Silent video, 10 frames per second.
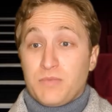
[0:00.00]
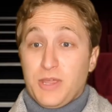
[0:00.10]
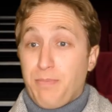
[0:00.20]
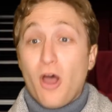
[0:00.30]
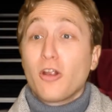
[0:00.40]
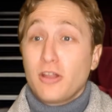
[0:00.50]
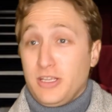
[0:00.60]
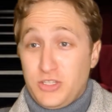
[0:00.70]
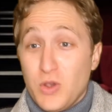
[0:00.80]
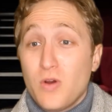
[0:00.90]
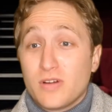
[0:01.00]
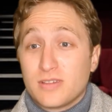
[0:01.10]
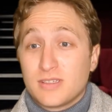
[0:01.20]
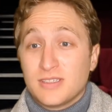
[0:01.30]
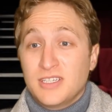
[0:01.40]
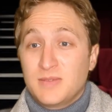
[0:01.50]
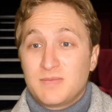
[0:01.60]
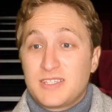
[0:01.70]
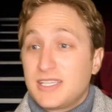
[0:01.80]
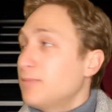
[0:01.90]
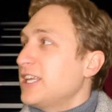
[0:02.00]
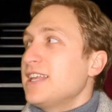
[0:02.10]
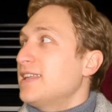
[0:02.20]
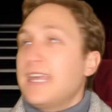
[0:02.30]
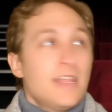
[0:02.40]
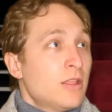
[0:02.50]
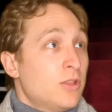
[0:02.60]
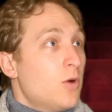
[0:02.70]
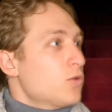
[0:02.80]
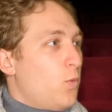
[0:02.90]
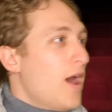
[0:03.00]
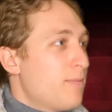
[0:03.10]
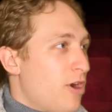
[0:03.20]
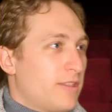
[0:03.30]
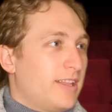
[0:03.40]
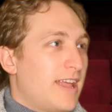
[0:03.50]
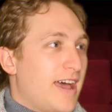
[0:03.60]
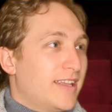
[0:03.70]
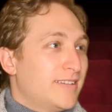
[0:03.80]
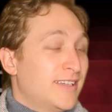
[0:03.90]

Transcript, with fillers: The part is yours. Somebody get Lord Webber on the line.